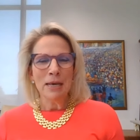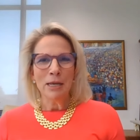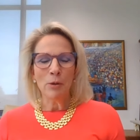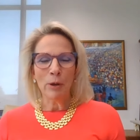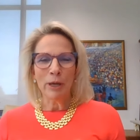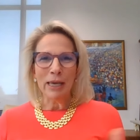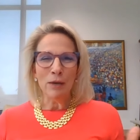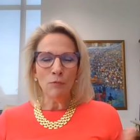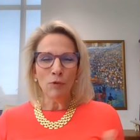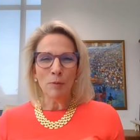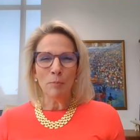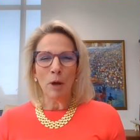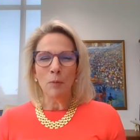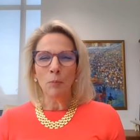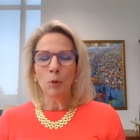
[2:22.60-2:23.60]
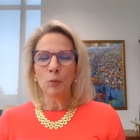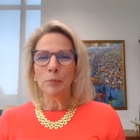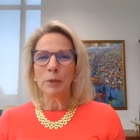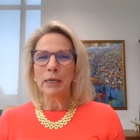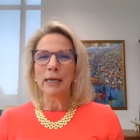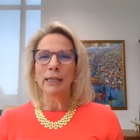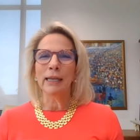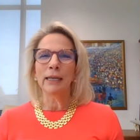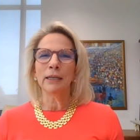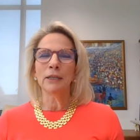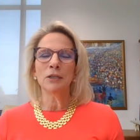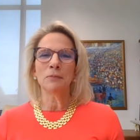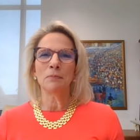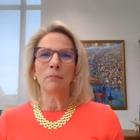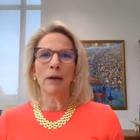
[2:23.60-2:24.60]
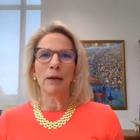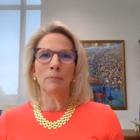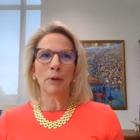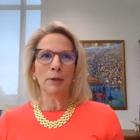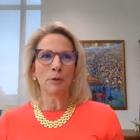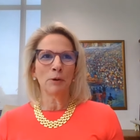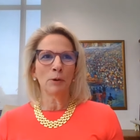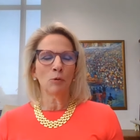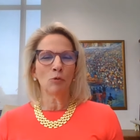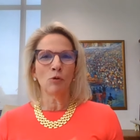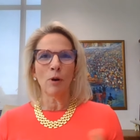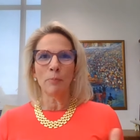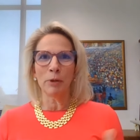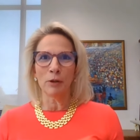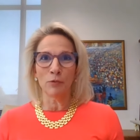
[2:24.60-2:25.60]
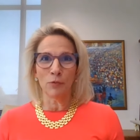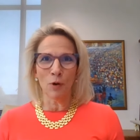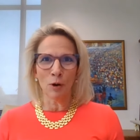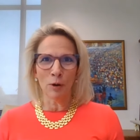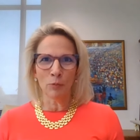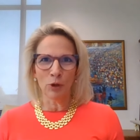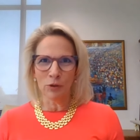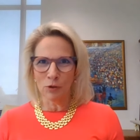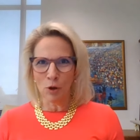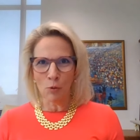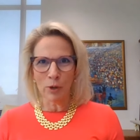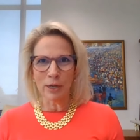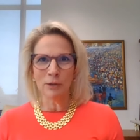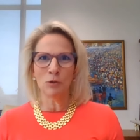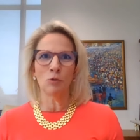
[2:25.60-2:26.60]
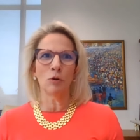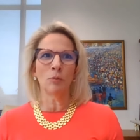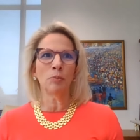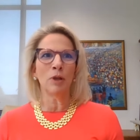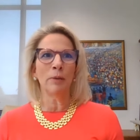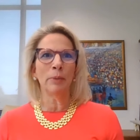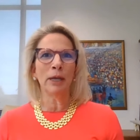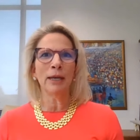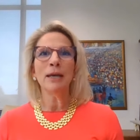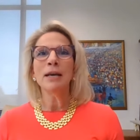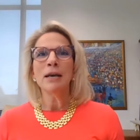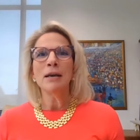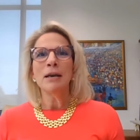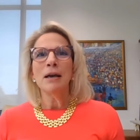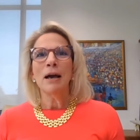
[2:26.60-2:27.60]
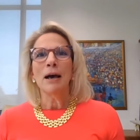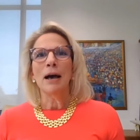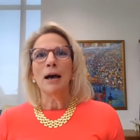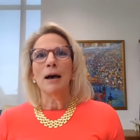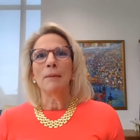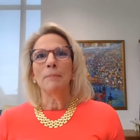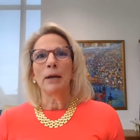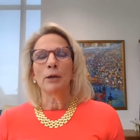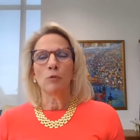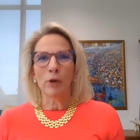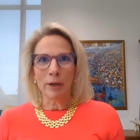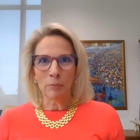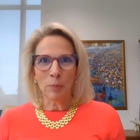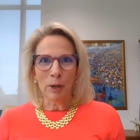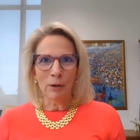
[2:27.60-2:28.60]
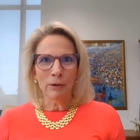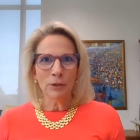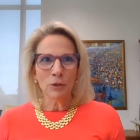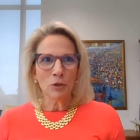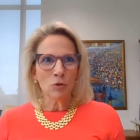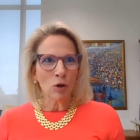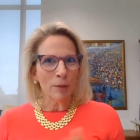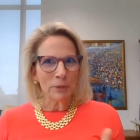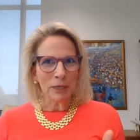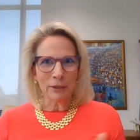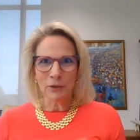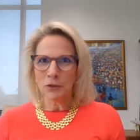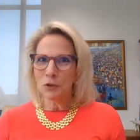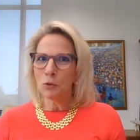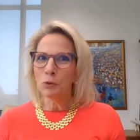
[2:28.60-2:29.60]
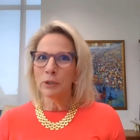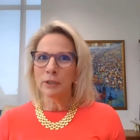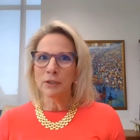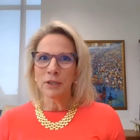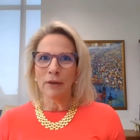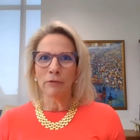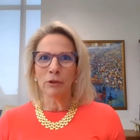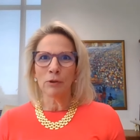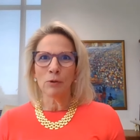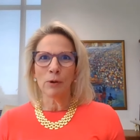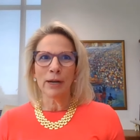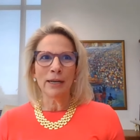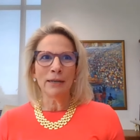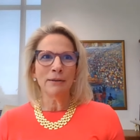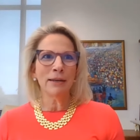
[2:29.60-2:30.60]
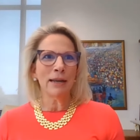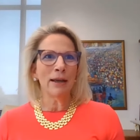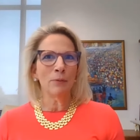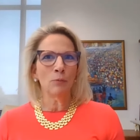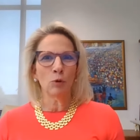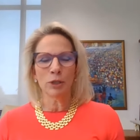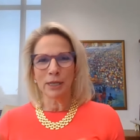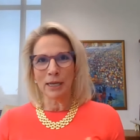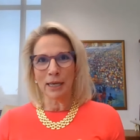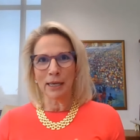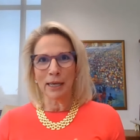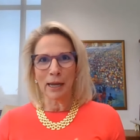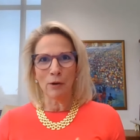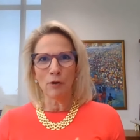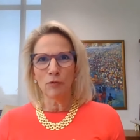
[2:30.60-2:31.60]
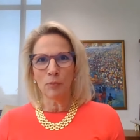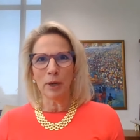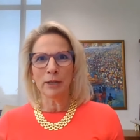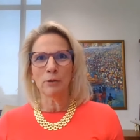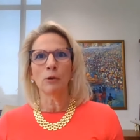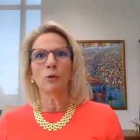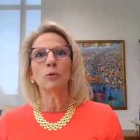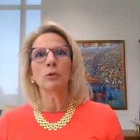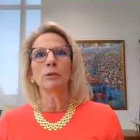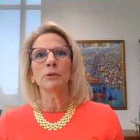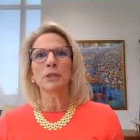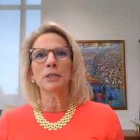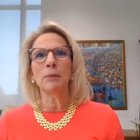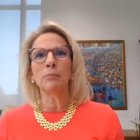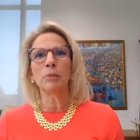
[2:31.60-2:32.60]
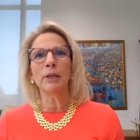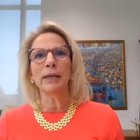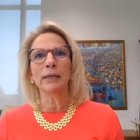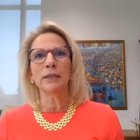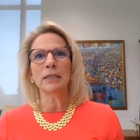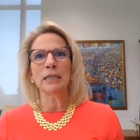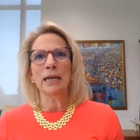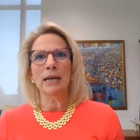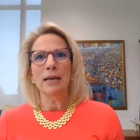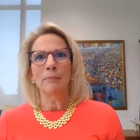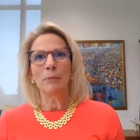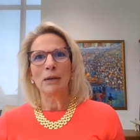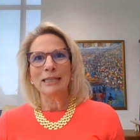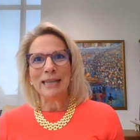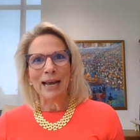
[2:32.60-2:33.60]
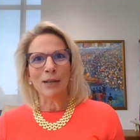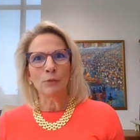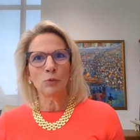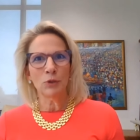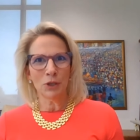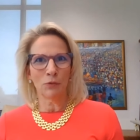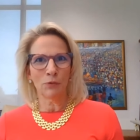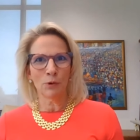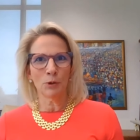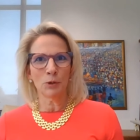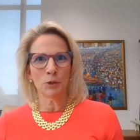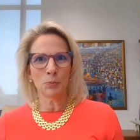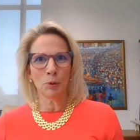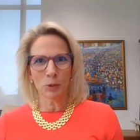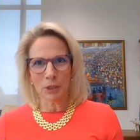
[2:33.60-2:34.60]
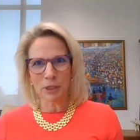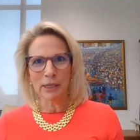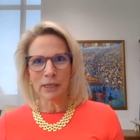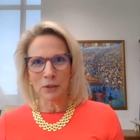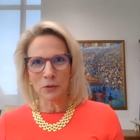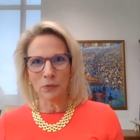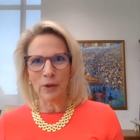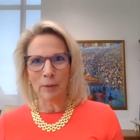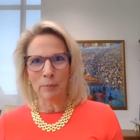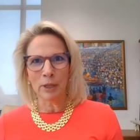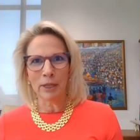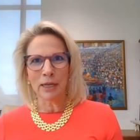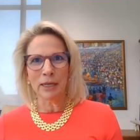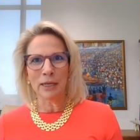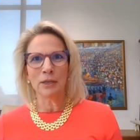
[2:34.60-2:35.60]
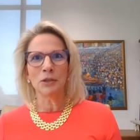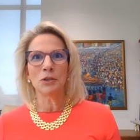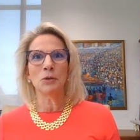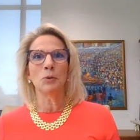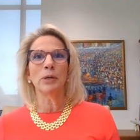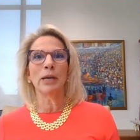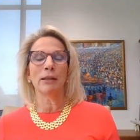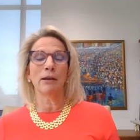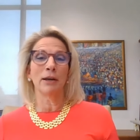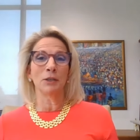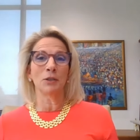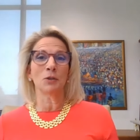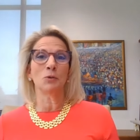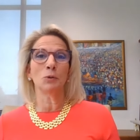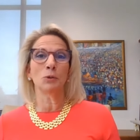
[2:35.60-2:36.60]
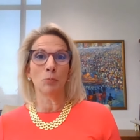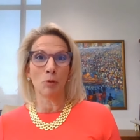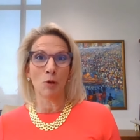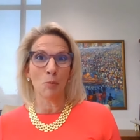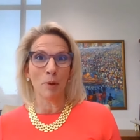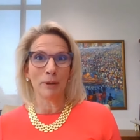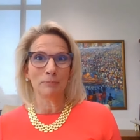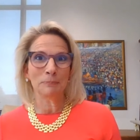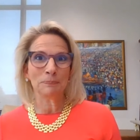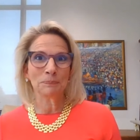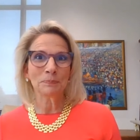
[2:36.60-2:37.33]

You know, I came from humble beginnings. My mother grew up on a farm with no indoor plumbing. Uh, my grandparents dropped out of school in seventh grade and were taken care of by their older siblings. My dad was the first person in his family to get a high school diploma.